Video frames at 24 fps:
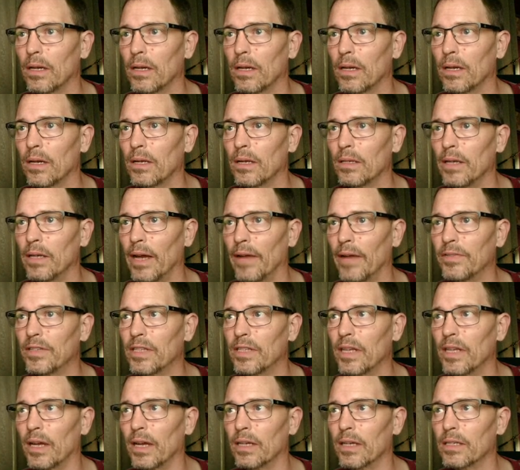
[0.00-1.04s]
To
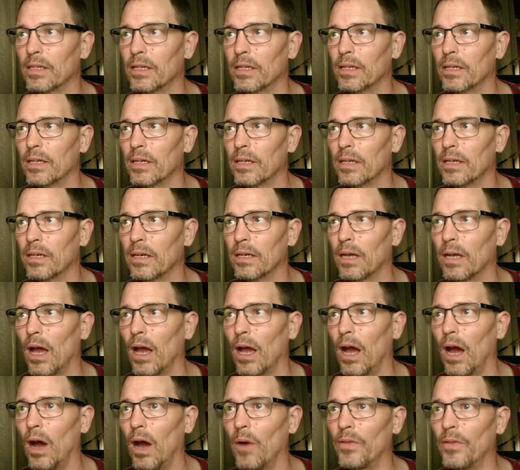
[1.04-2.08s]
f6.
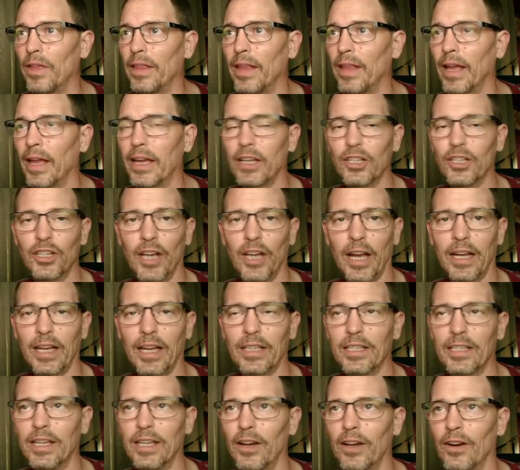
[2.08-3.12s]
Oh, then they can check
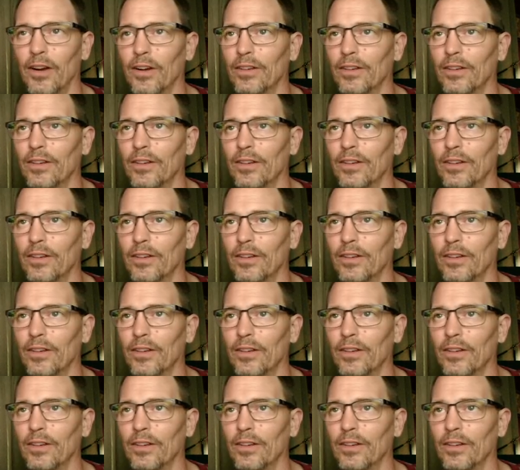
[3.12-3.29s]
us here.